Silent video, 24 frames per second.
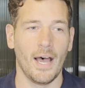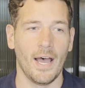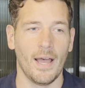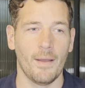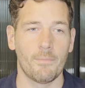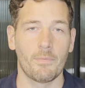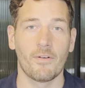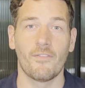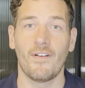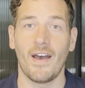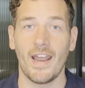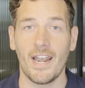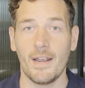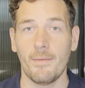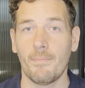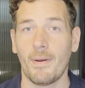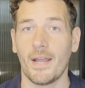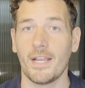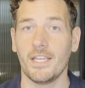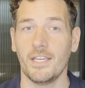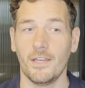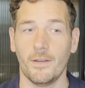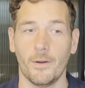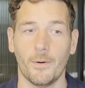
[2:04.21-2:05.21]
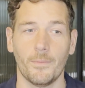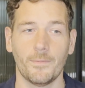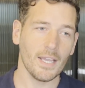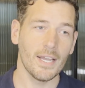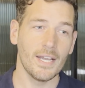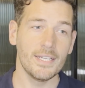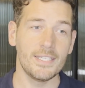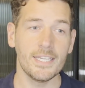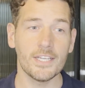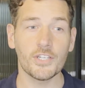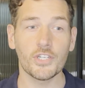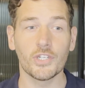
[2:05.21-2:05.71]
provided by you.
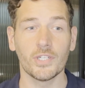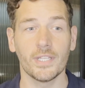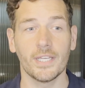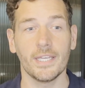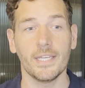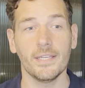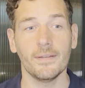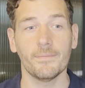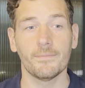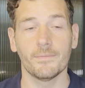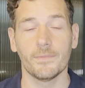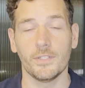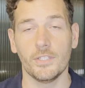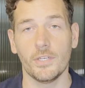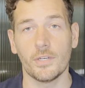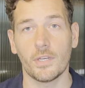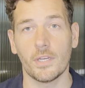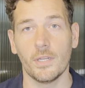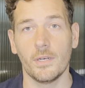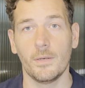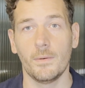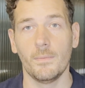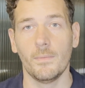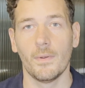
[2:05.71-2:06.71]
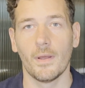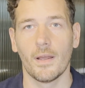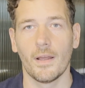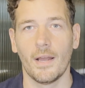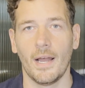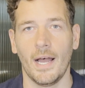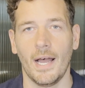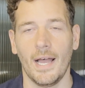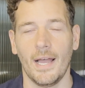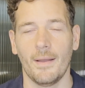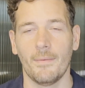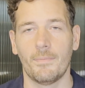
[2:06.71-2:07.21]
Additionally, you could
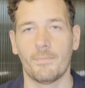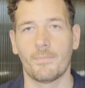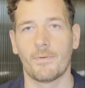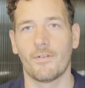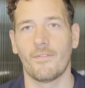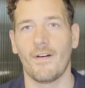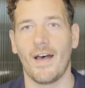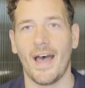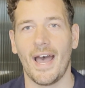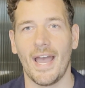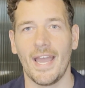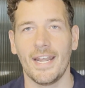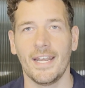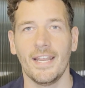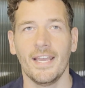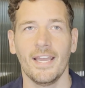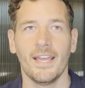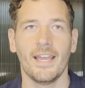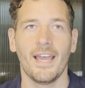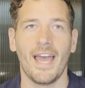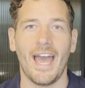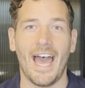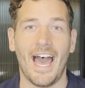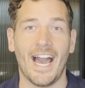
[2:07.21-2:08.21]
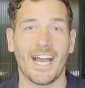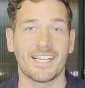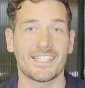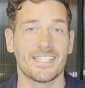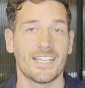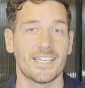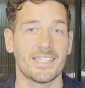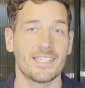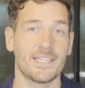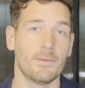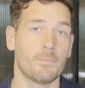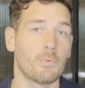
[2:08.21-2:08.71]
provide
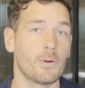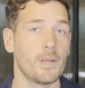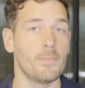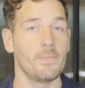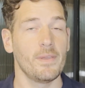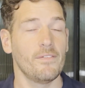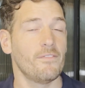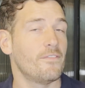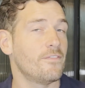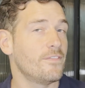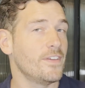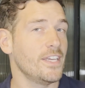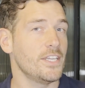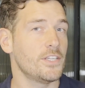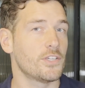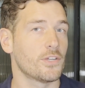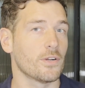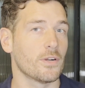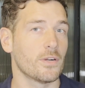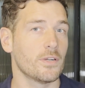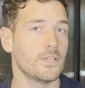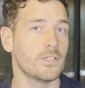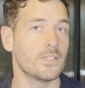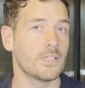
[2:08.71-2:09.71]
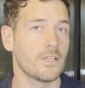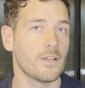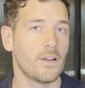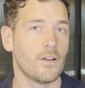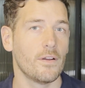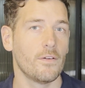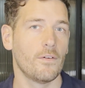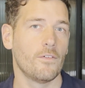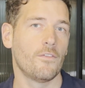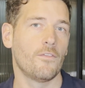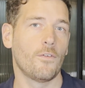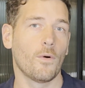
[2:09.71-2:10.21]
access to premium features
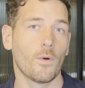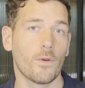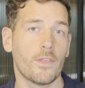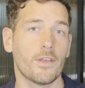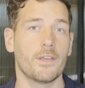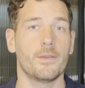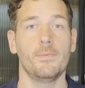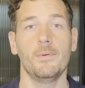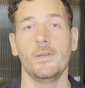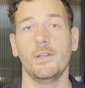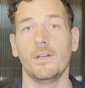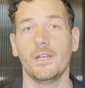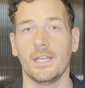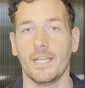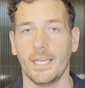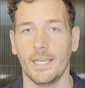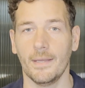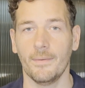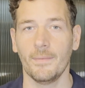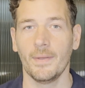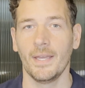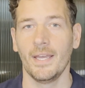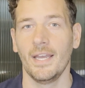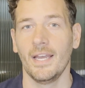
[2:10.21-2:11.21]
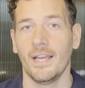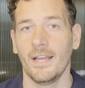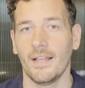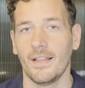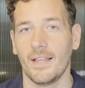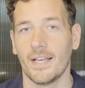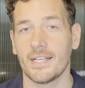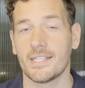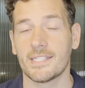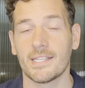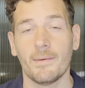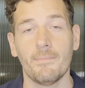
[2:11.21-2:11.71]
for the community.
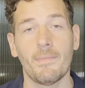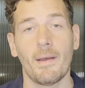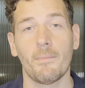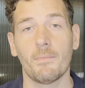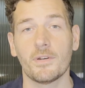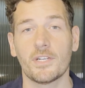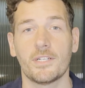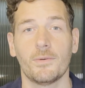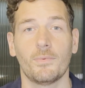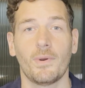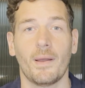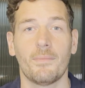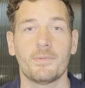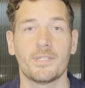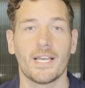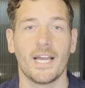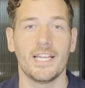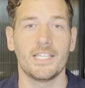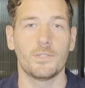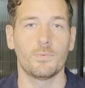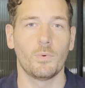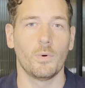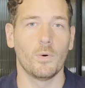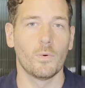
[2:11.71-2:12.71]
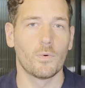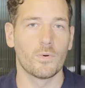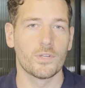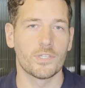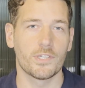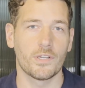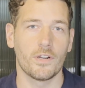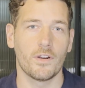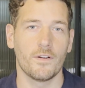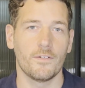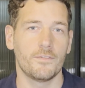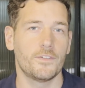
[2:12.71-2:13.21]
Like some membership websites will
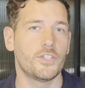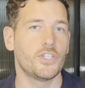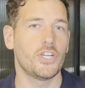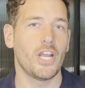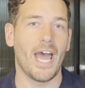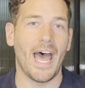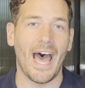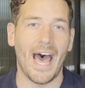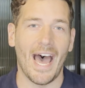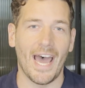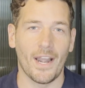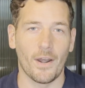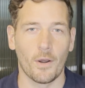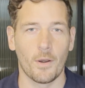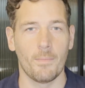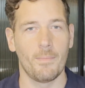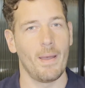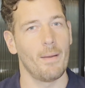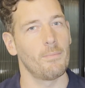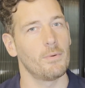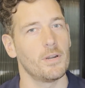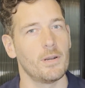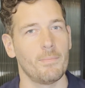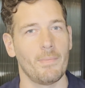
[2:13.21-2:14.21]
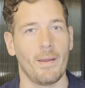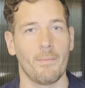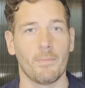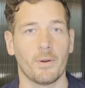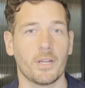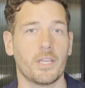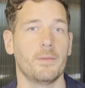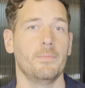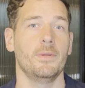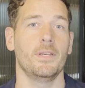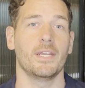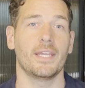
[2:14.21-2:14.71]
reserve chat or member-to-member
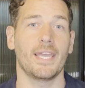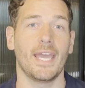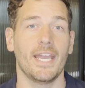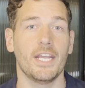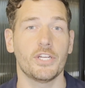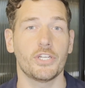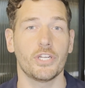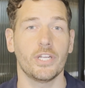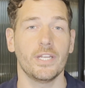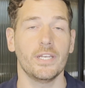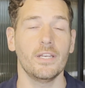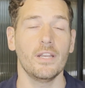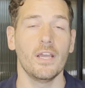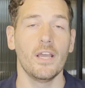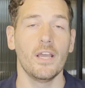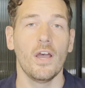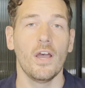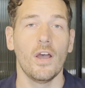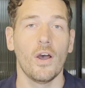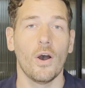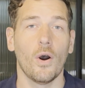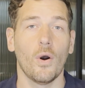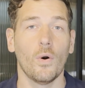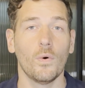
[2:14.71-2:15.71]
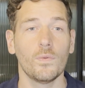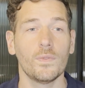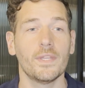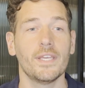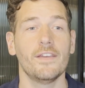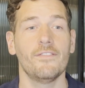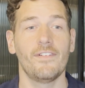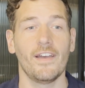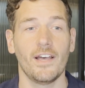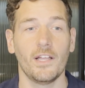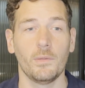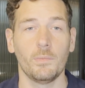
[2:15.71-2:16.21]
communication only
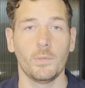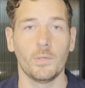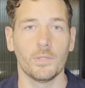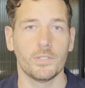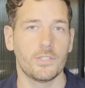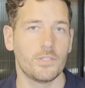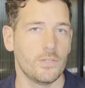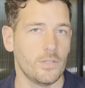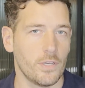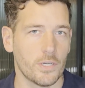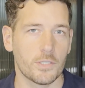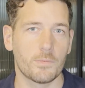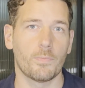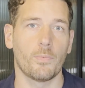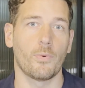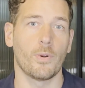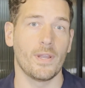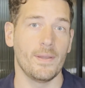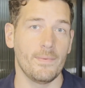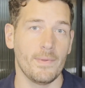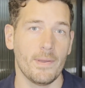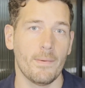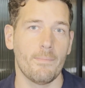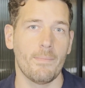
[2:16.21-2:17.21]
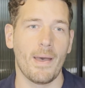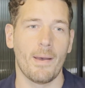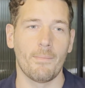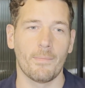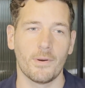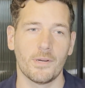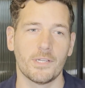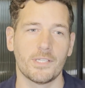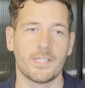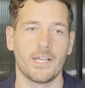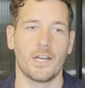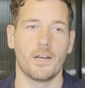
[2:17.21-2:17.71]
available to those premium
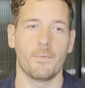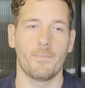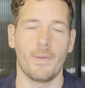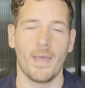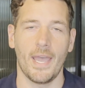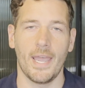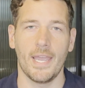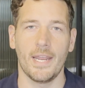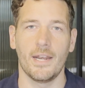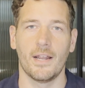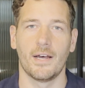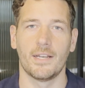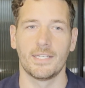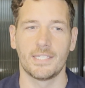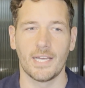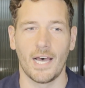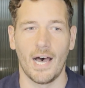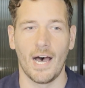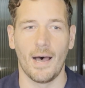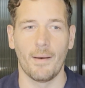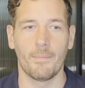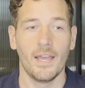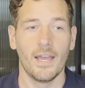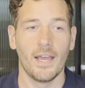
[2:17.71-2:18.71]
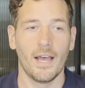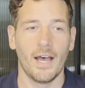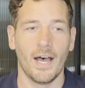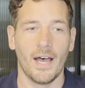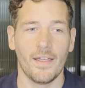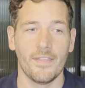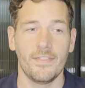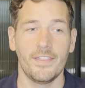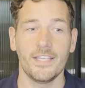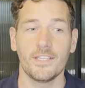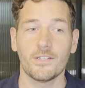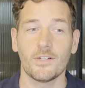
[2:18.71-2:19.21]
members that are paying on top.
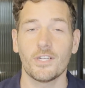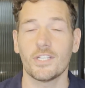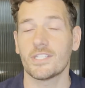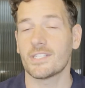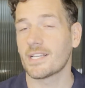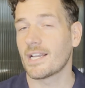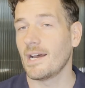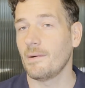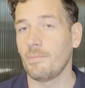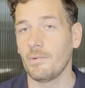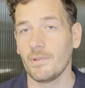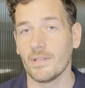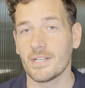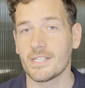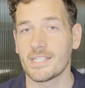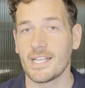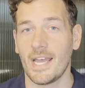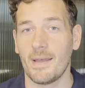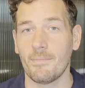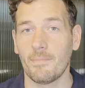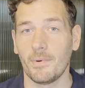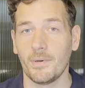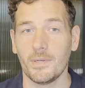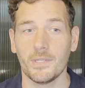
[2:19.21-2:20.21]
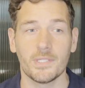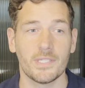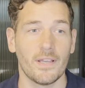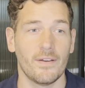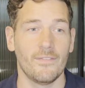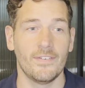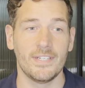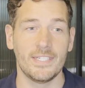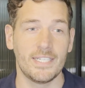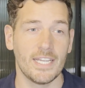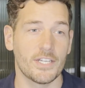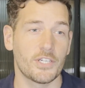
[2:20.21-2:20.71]
These are just a couple examples of
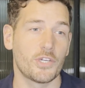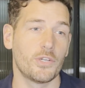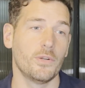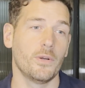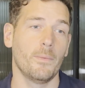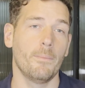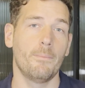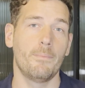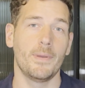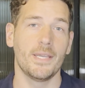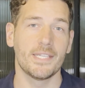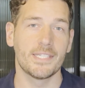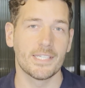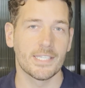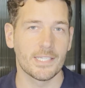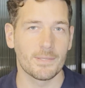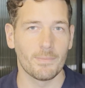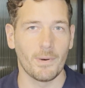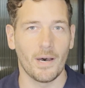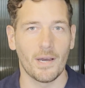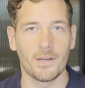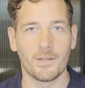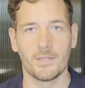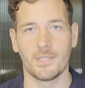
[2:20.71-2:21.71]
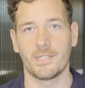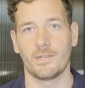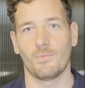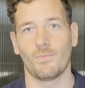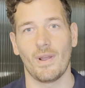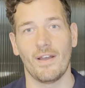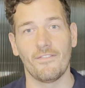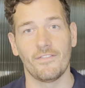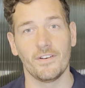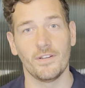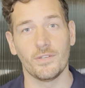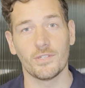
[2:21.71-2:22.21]
additional business models and
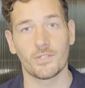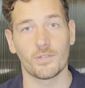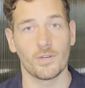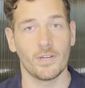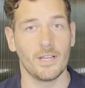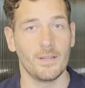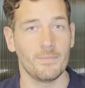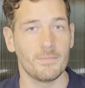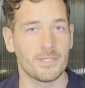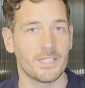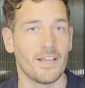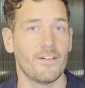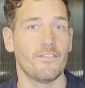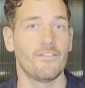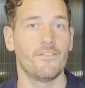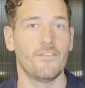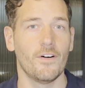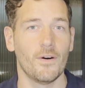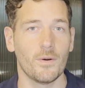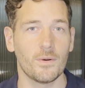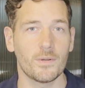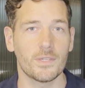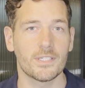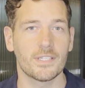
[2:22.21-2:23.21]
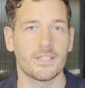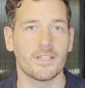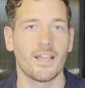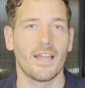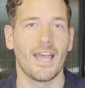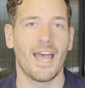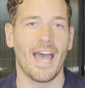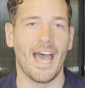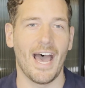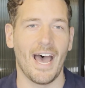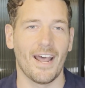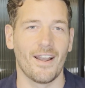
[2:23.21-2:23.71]
revenue streams that folks
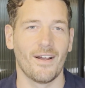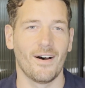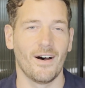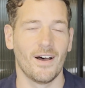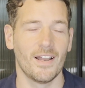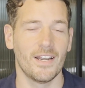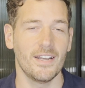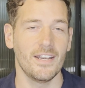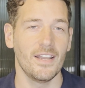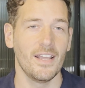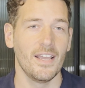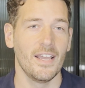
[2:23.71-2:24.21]
add on